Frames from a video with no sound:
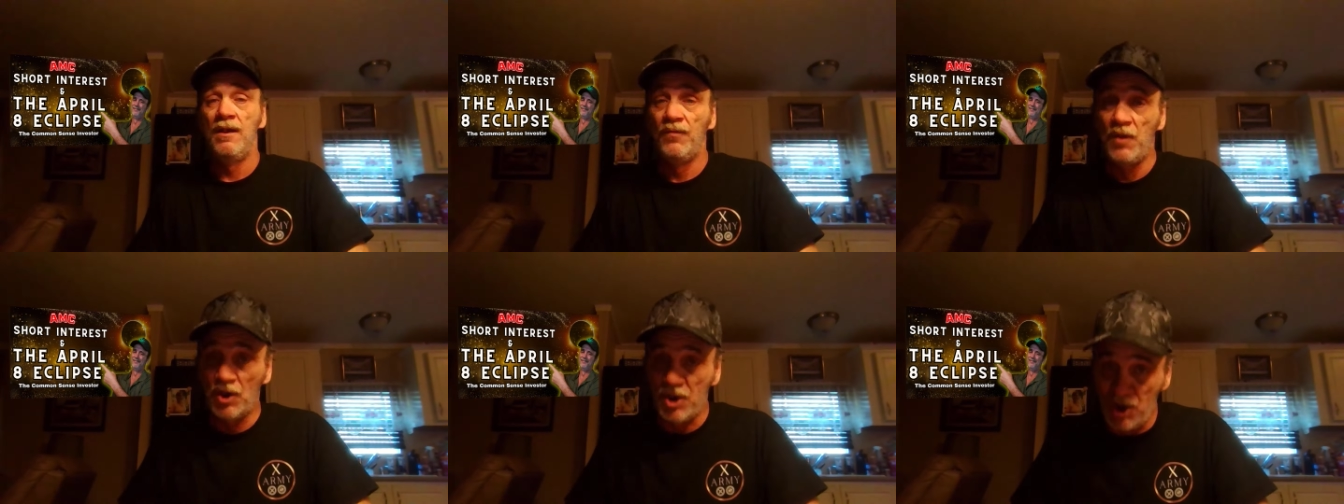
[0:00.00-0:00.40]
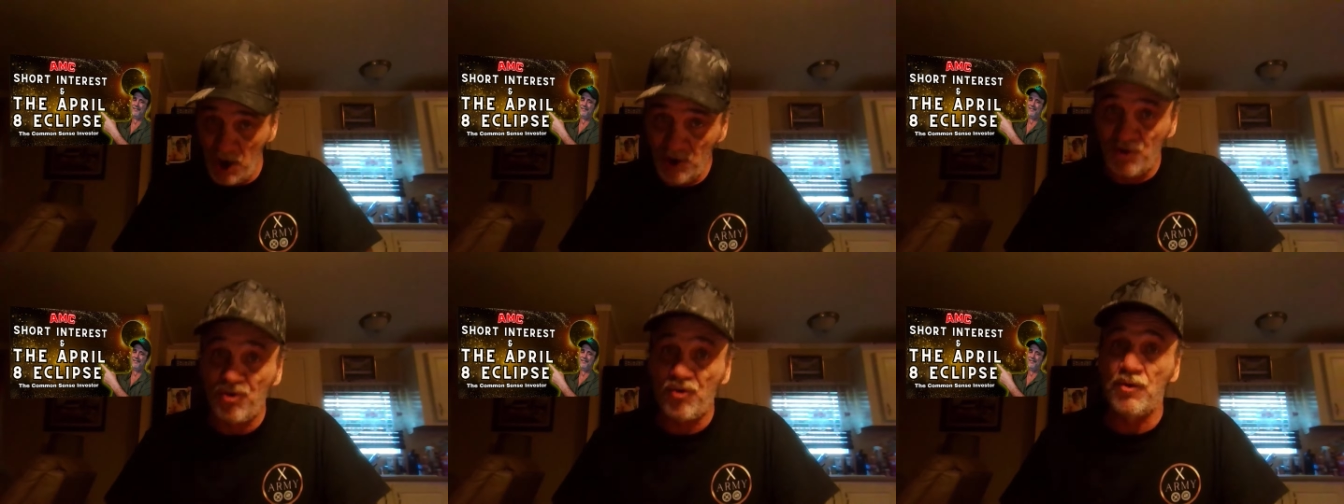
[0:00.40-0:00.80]
the
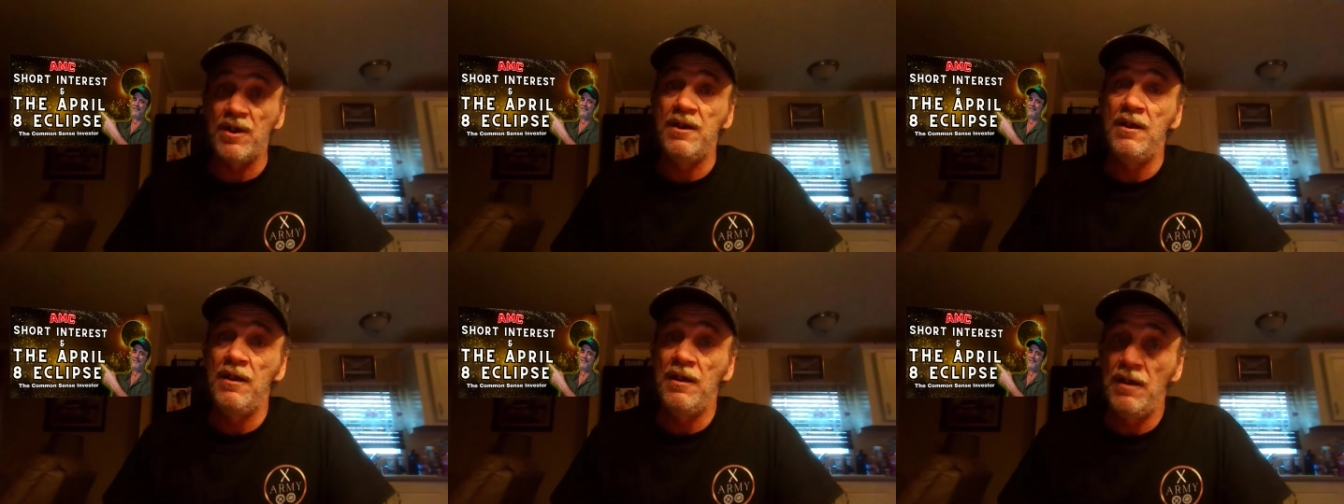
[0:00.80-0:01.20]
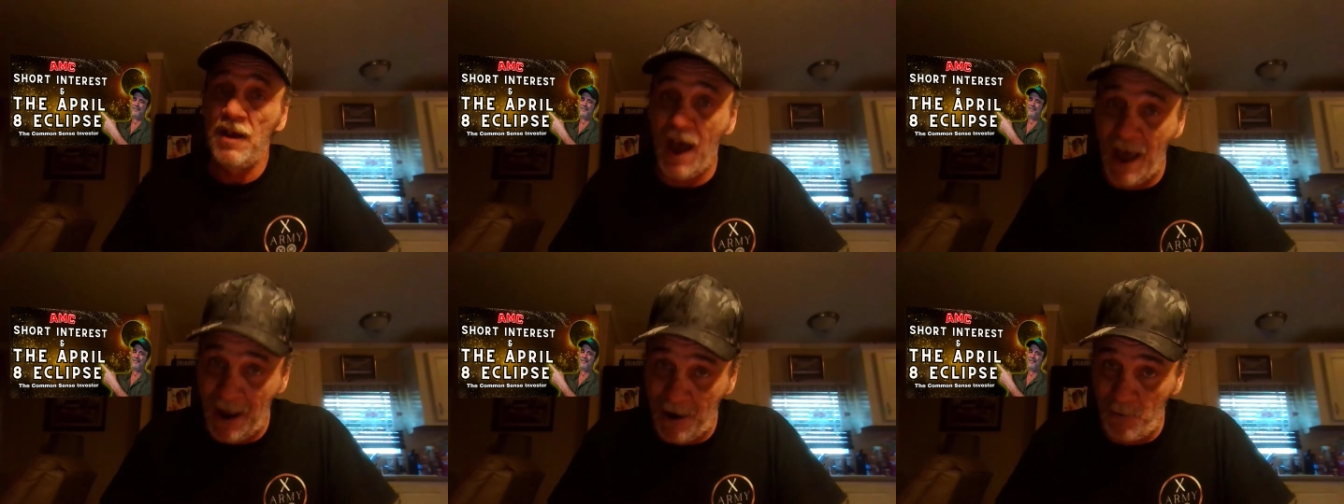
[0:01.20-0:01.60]
country
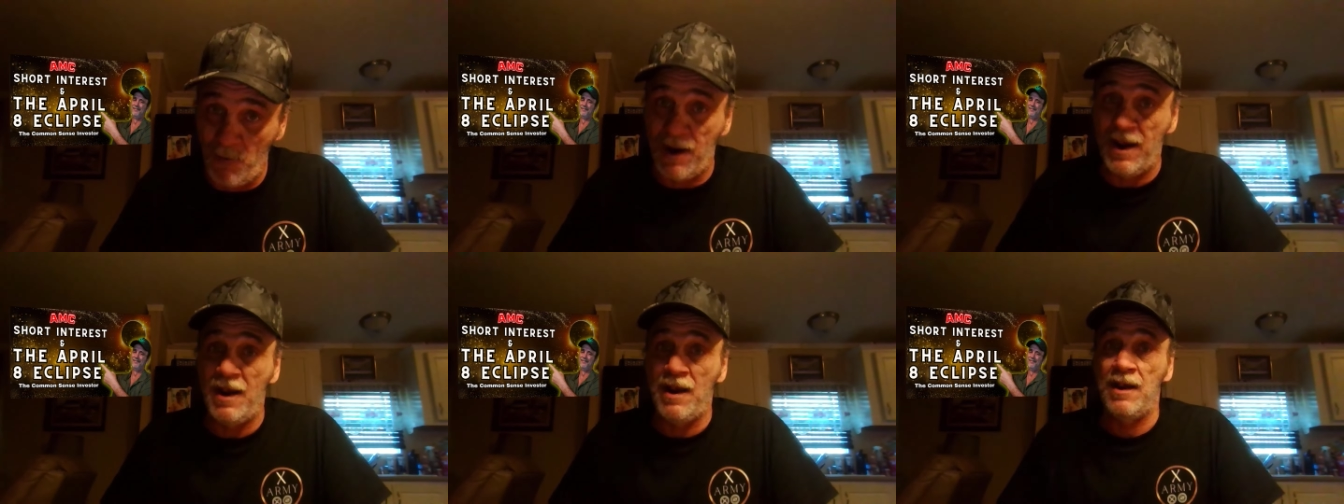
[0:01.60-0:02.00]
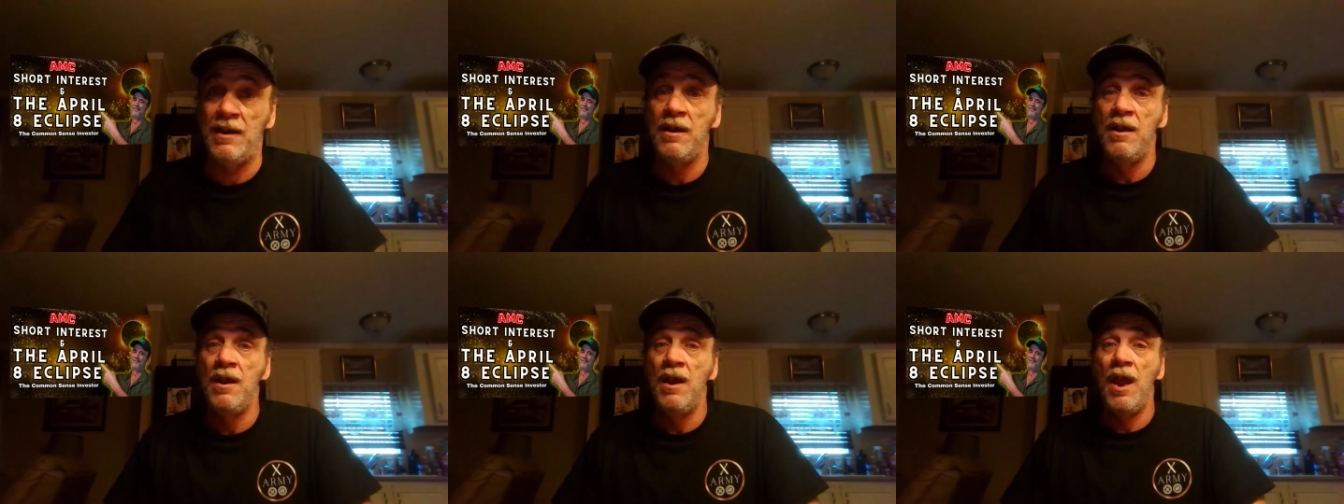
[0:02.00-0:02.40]
Iran.
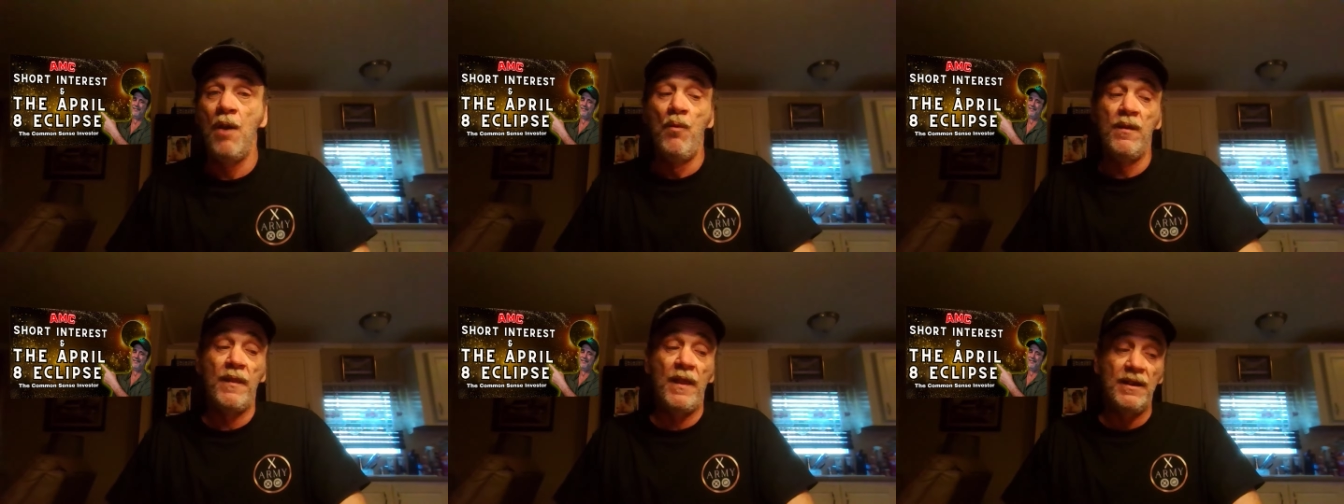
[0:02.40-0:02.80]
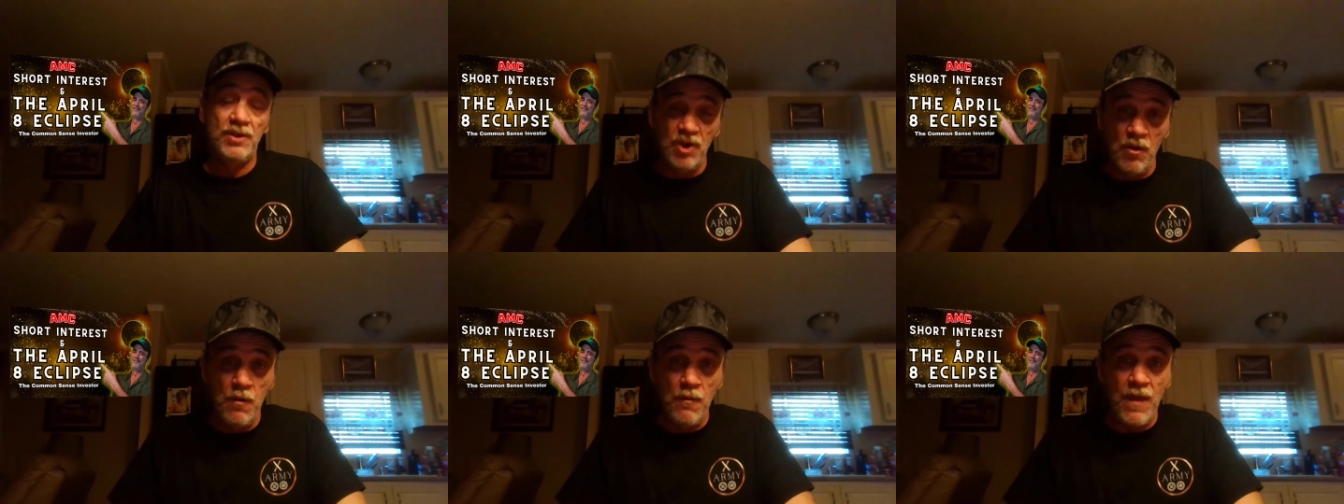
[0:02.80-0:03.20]
And when they
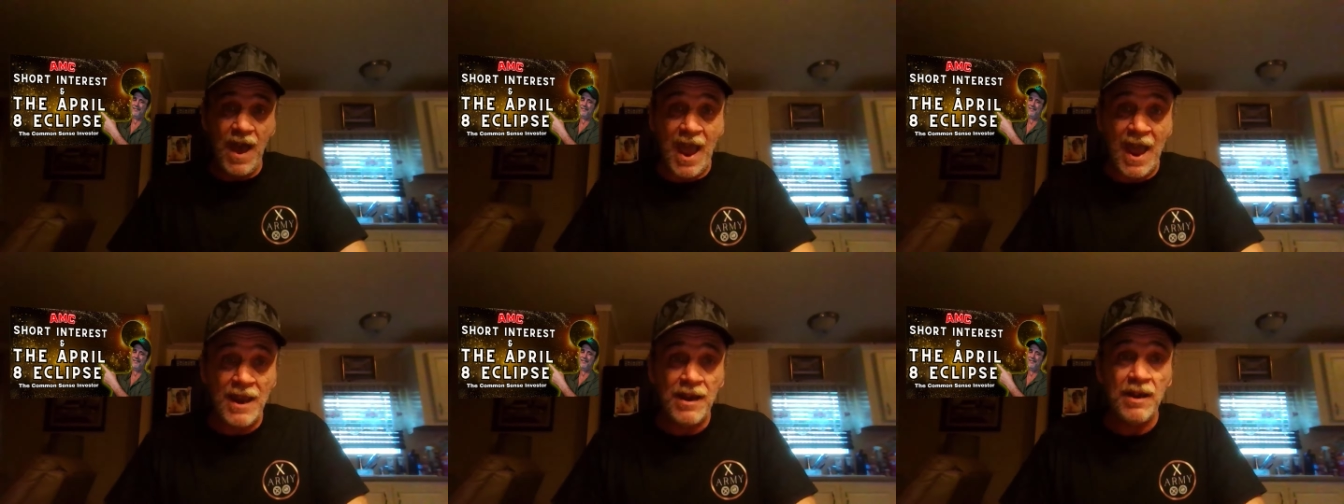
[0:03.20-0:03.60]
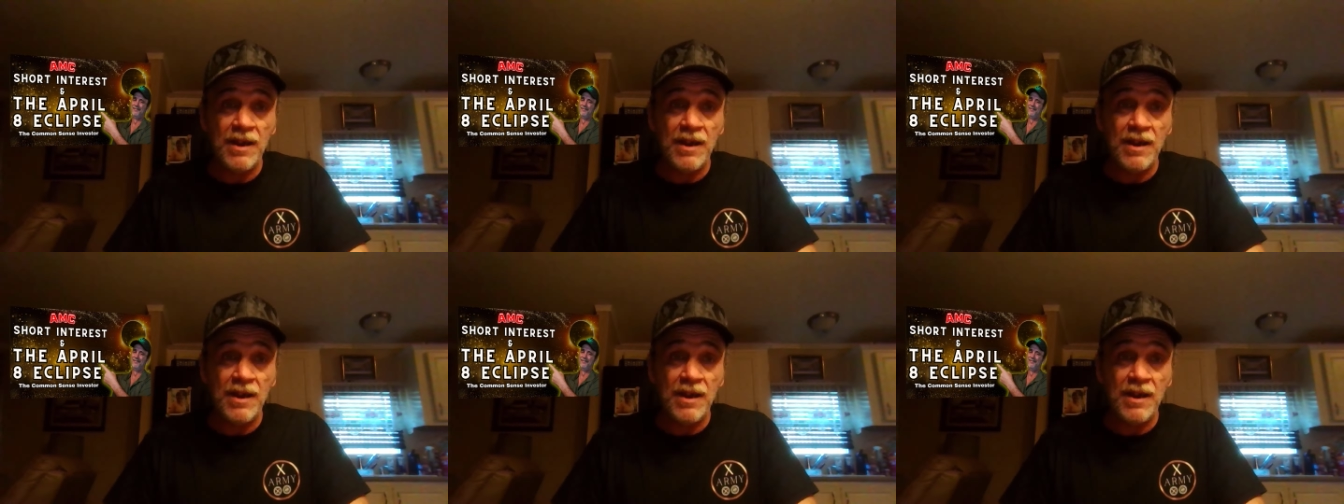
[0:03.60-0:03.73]
do that,